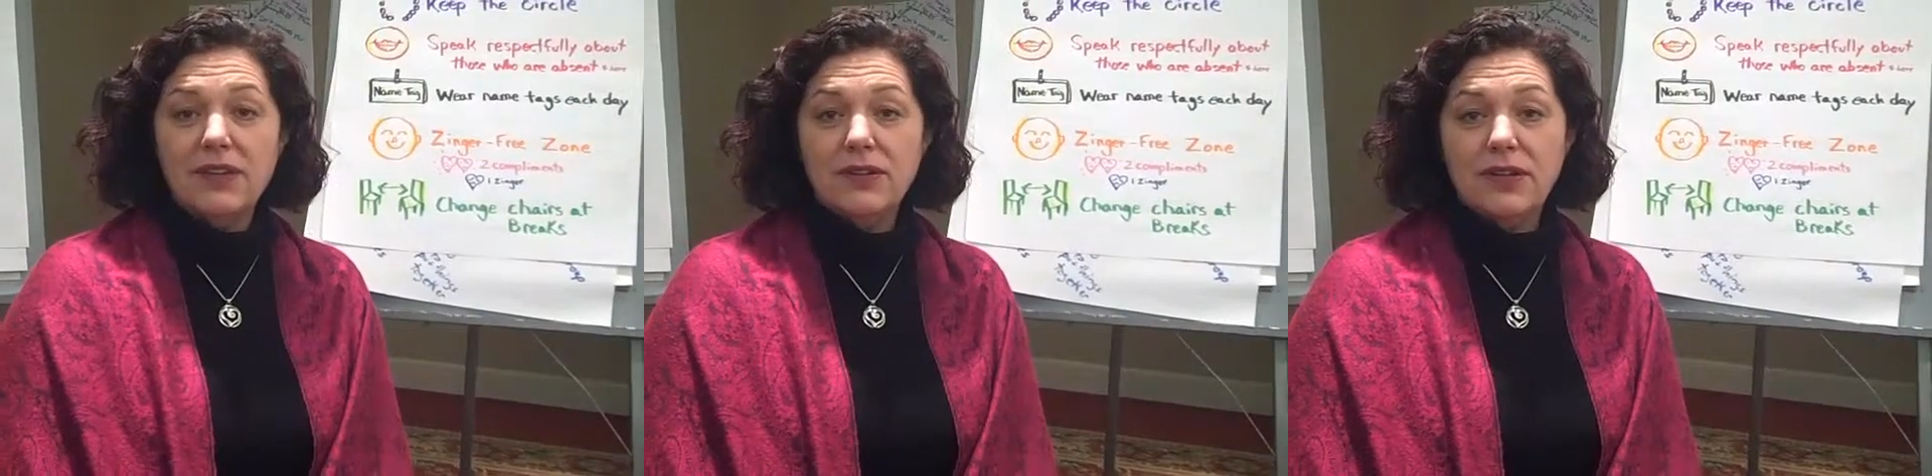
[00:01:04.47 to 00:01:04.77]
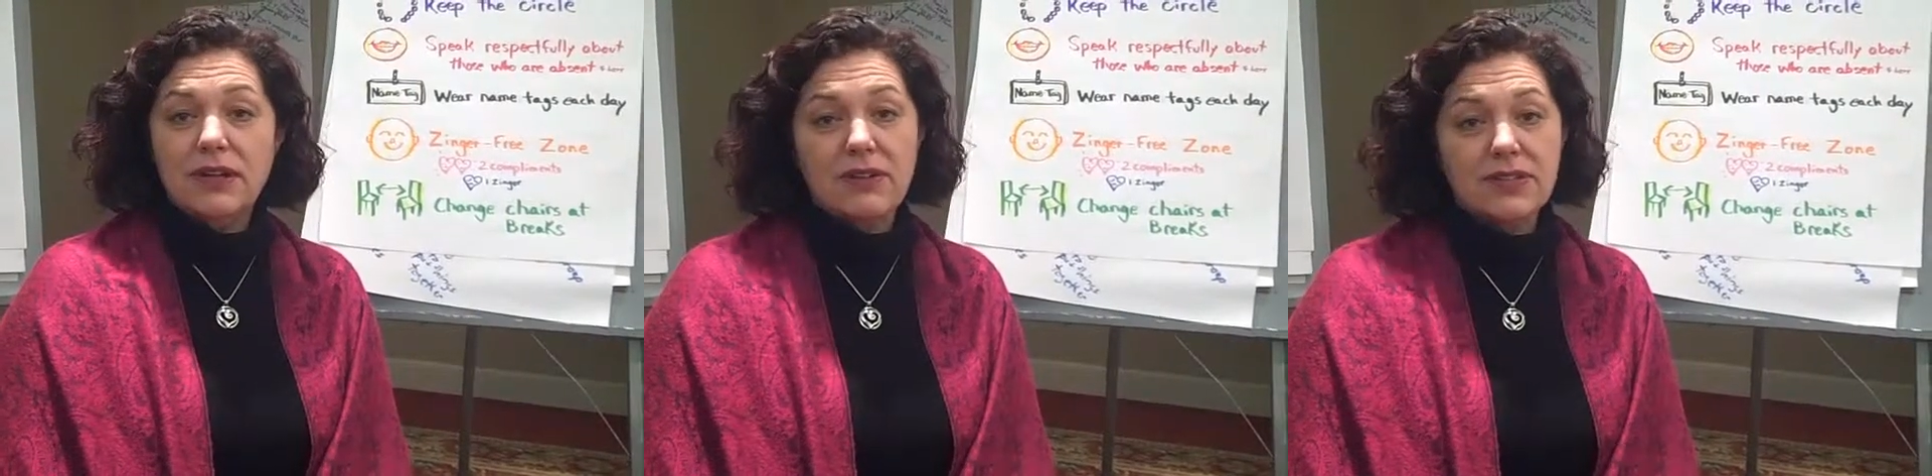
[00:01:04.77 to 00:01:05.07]
you
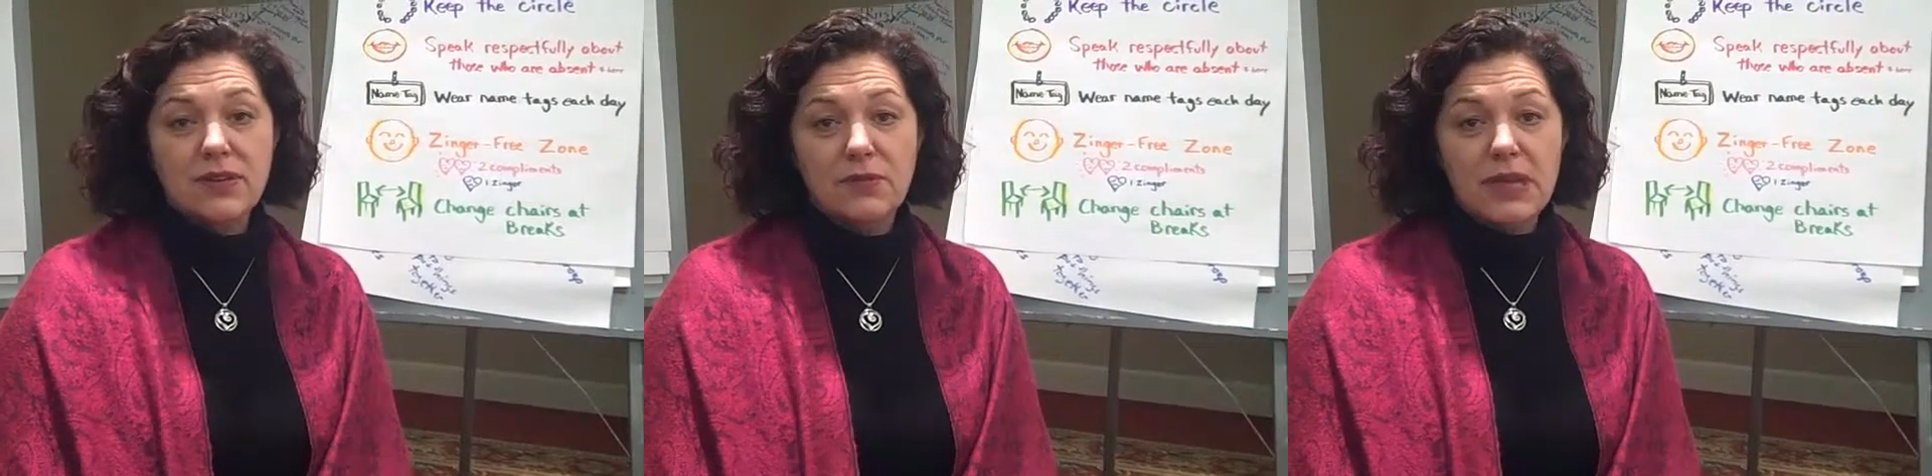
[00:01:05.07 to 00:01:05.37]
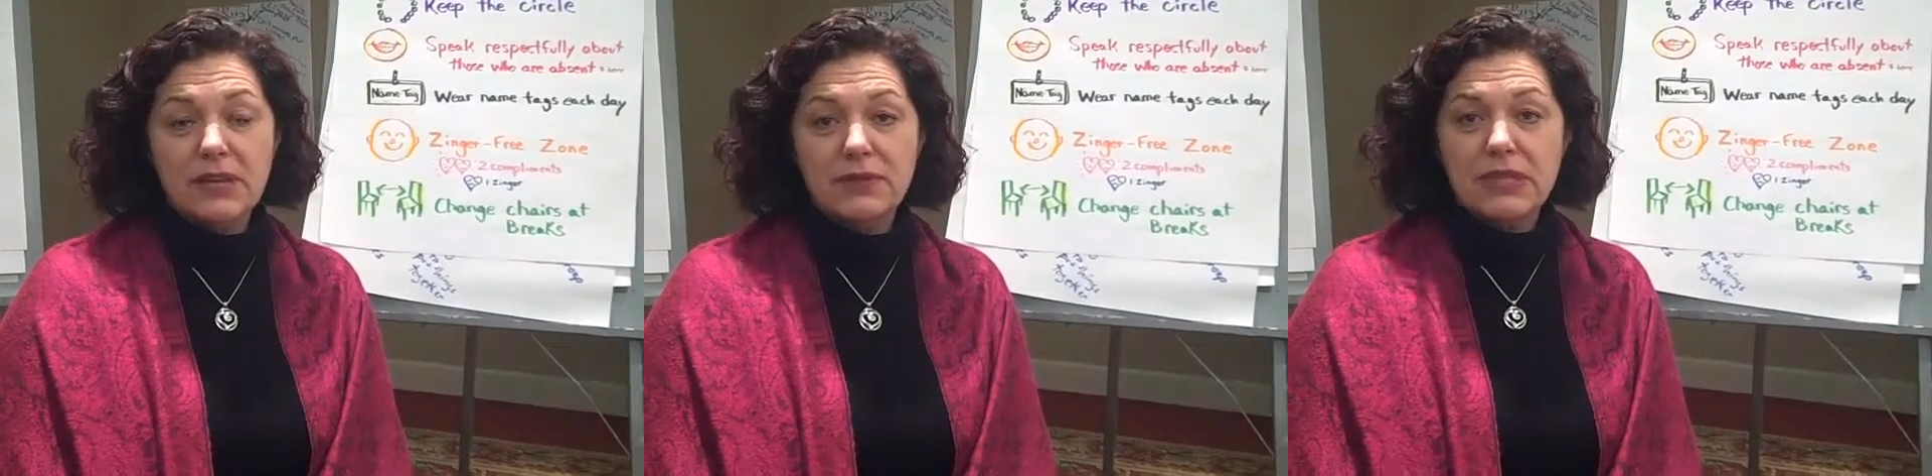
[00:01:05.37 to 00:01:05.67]
can also
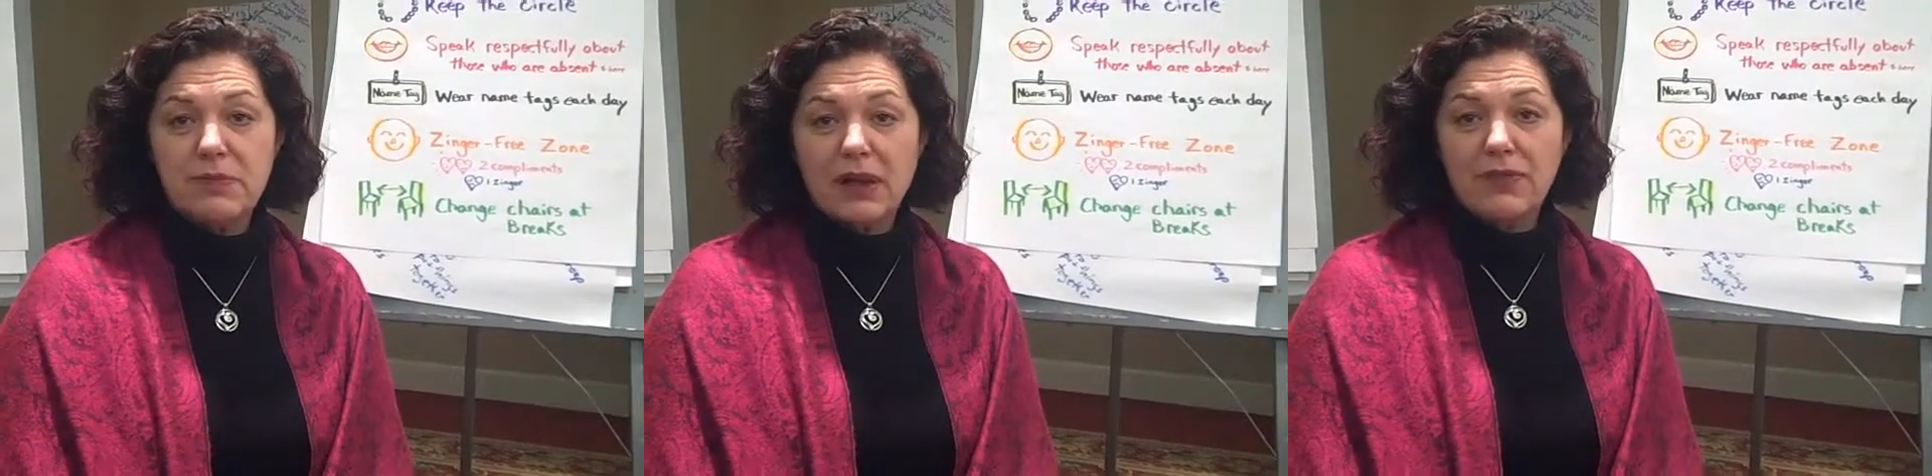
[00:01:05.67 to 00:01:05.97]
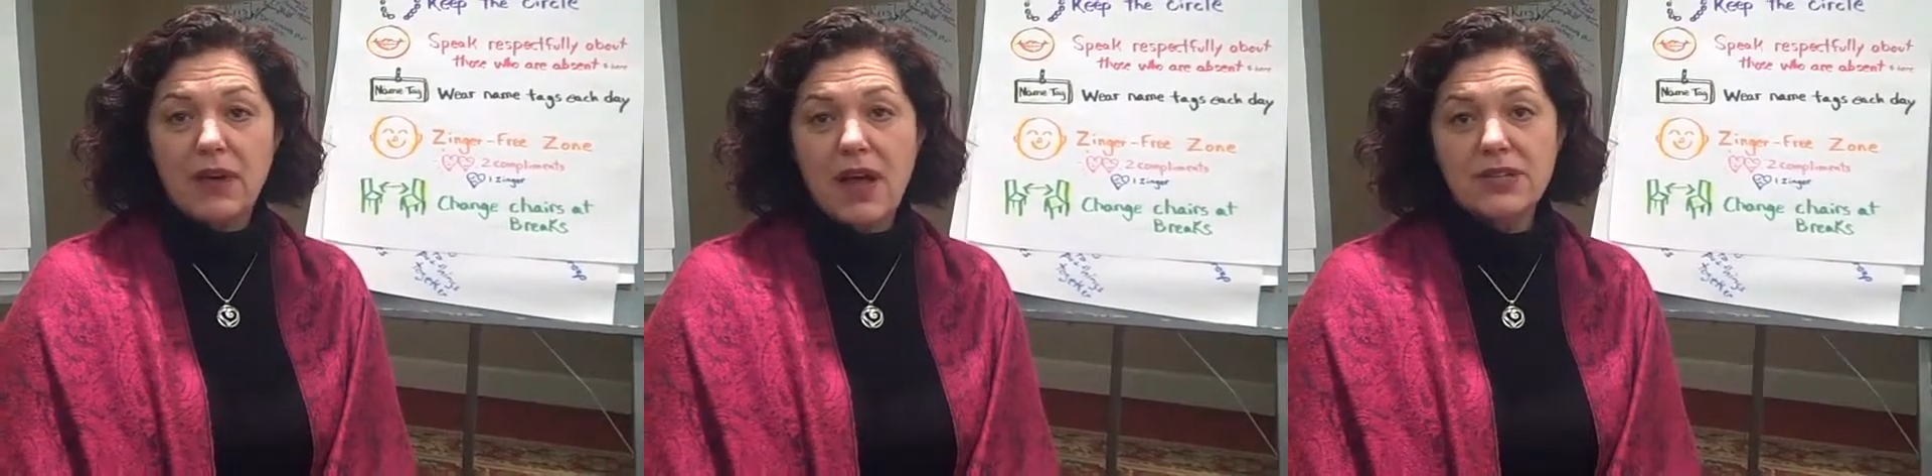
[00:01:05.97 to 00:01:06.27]
be in a
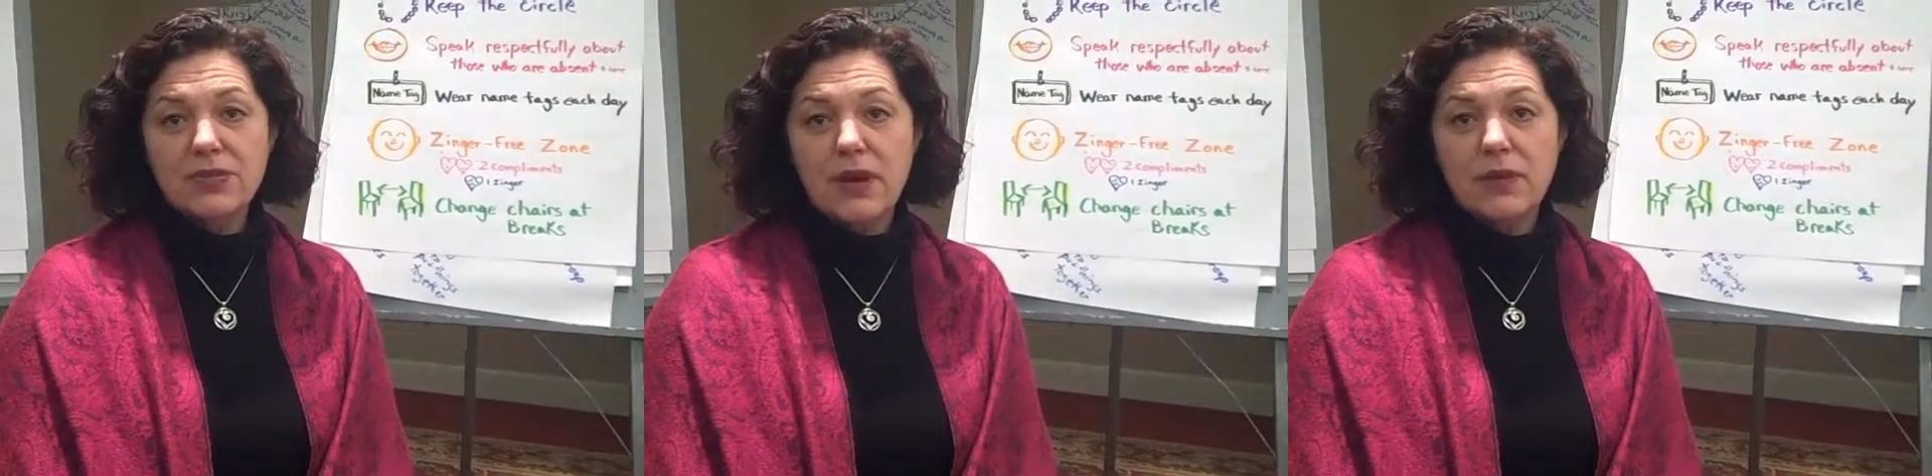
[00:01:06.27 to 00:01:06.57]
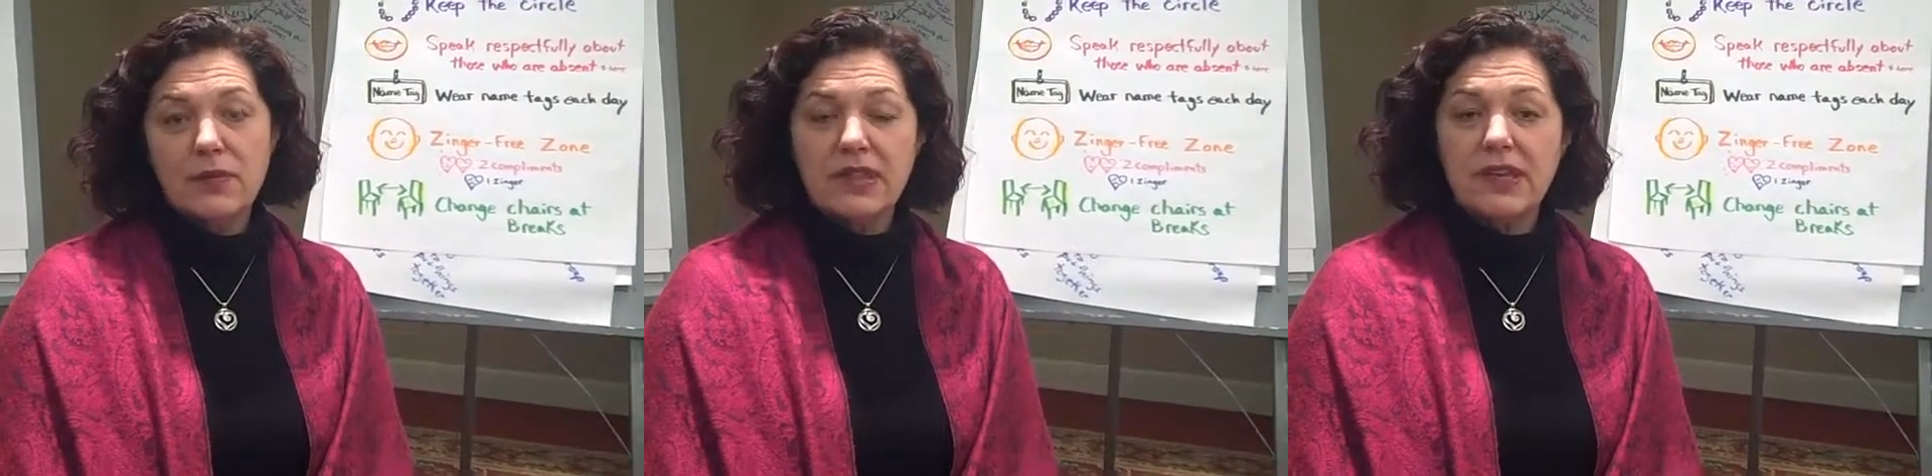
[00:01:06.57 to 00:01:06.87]
respectful
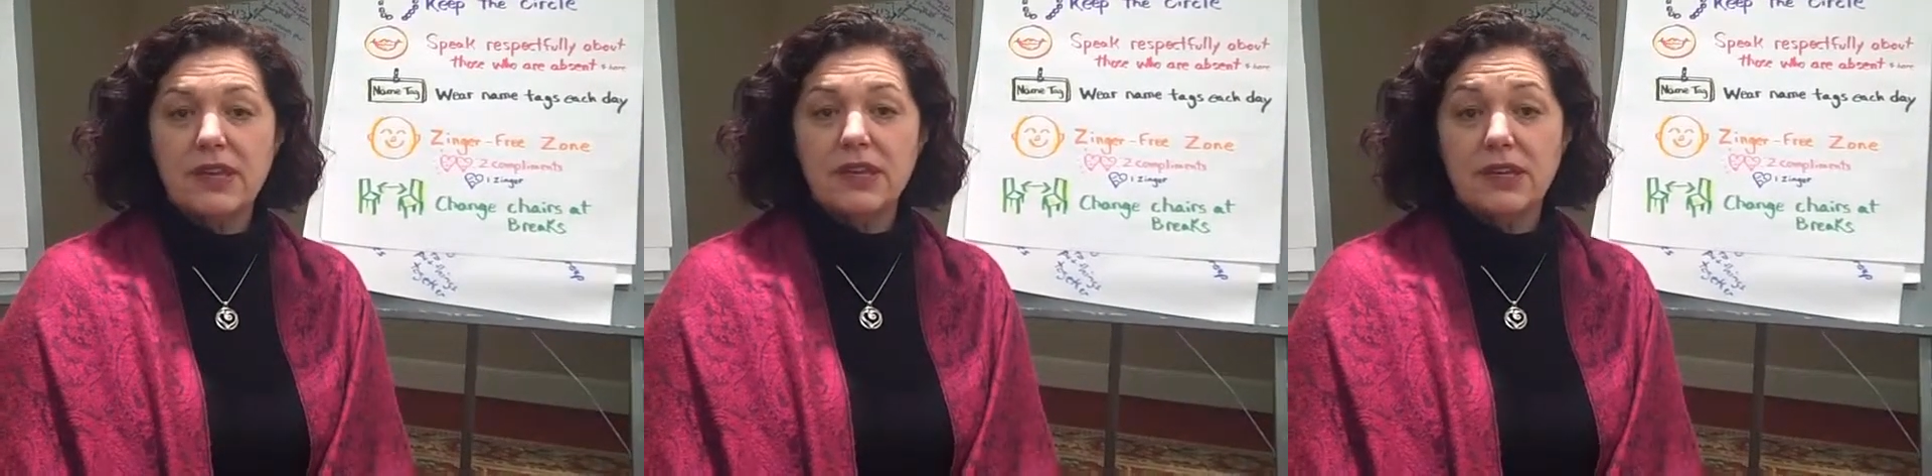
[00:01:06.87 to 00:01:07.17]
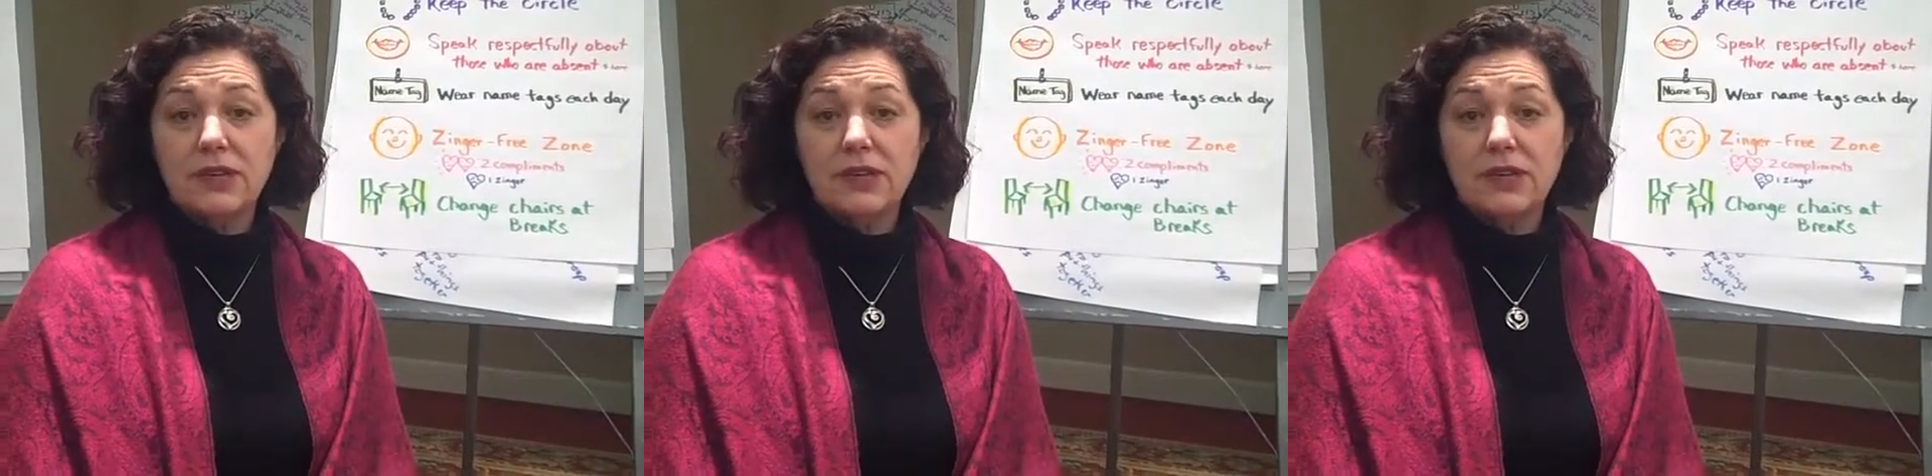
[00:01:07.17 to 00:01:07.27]
contrary where the,